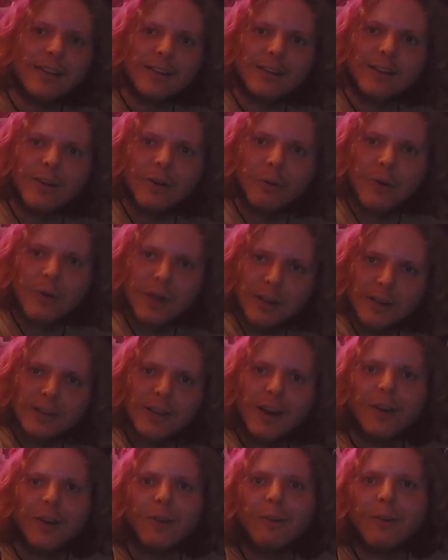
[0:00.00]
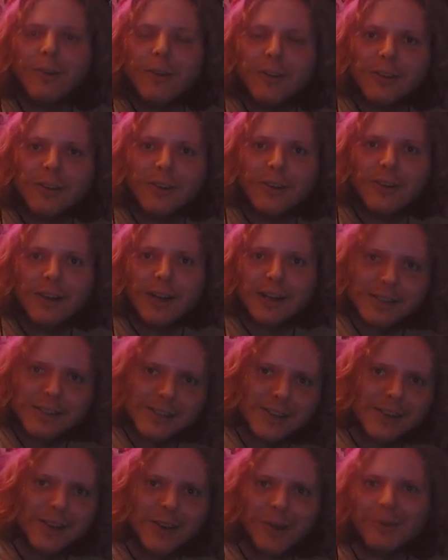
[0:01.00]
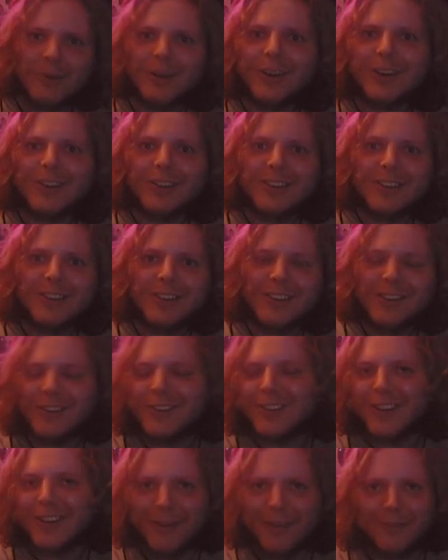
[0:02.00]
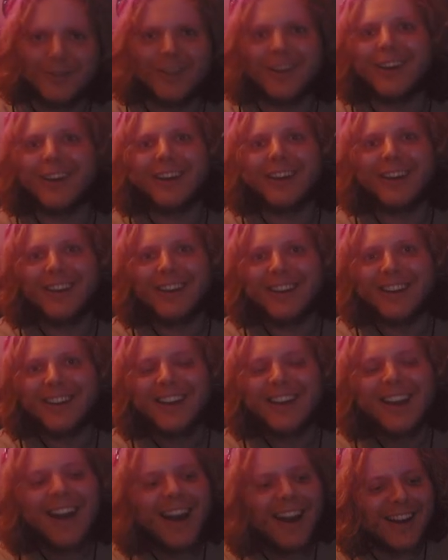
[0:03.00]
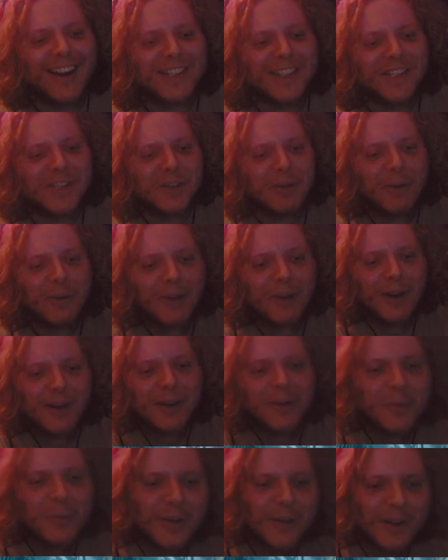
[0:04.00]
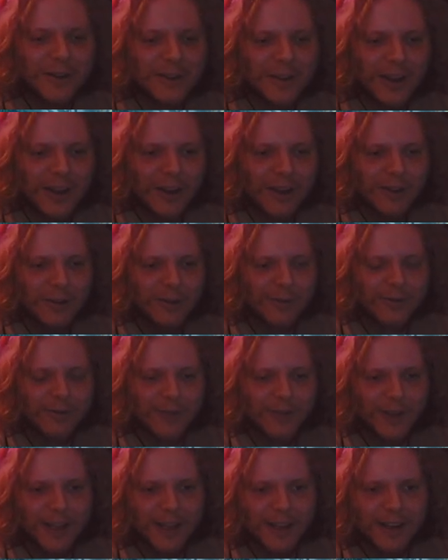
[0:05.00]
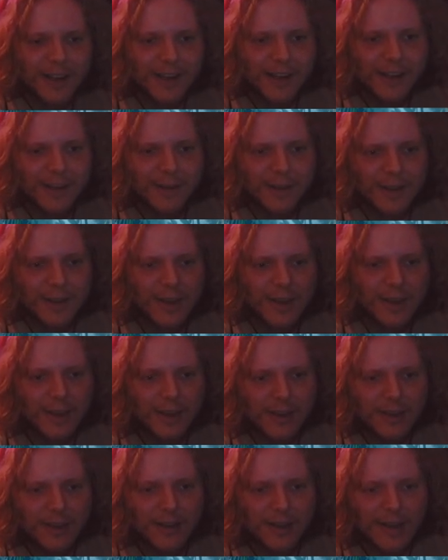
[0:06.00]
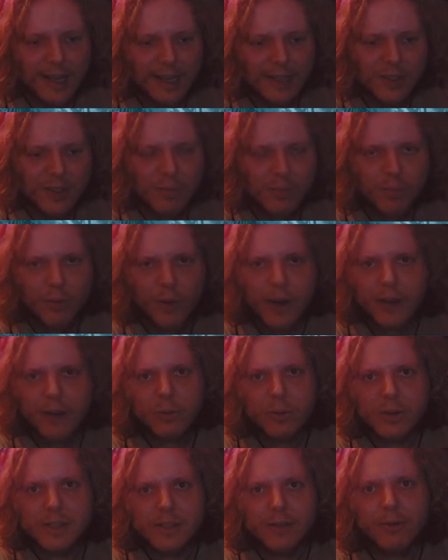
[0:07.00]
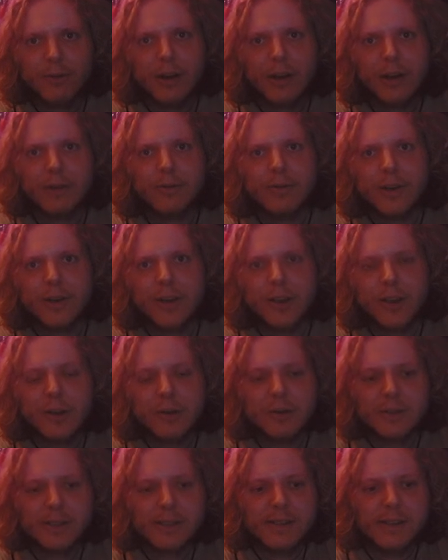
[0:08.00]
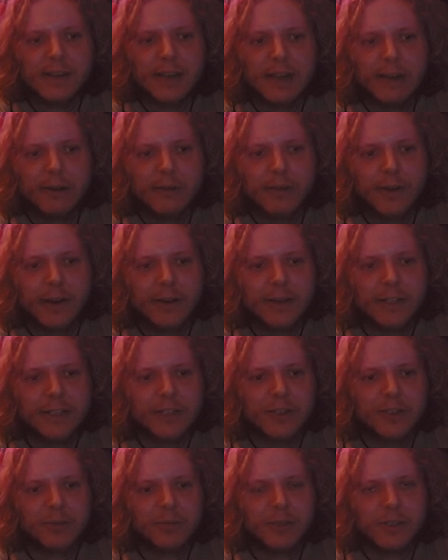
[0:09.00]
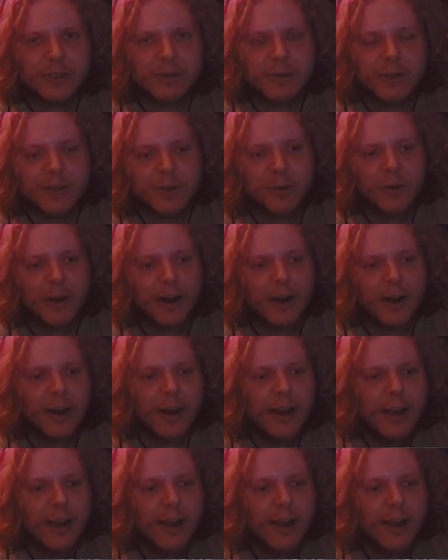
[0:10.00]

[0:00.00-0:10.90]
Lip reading: Well, hello. How's it going? You look lovely. Alright, so I'm right in the middle of editing the next Break Risk of Rain video. It's Hellfire Tincture plus Razor Wire.